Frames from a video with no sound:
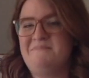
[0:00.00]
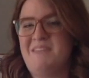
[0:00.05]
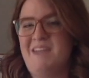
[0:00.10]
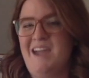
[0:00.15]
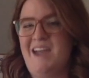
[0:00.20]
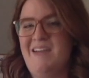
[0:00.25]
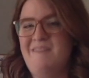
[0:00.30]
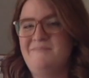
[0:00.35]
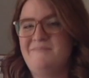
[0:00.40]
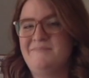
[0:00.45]

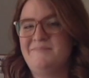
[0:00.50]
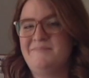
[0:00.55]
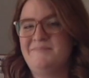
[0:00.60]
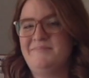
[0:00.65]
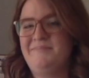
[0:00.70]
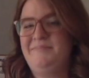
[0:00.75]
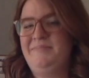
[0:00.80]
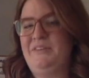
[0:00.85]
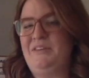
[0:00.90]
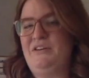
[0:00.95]
Okay?
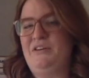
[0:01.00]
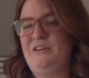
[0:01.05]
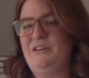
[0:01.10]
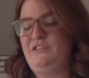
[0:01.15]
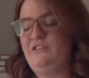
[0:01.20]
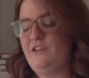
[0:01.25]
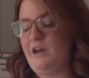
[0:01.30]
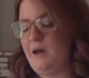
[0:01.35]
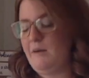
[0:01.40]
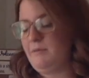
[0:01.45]
Good
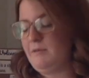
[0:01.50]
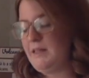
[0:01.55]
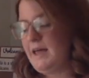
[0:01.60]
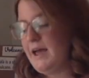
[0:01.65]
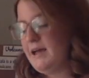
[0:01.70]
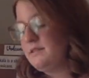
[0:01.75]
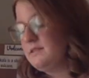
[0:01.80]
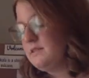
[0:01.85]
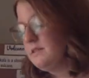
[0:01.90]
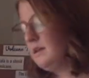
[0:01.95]
job,
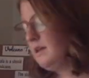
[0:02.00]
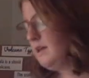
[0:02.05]
class.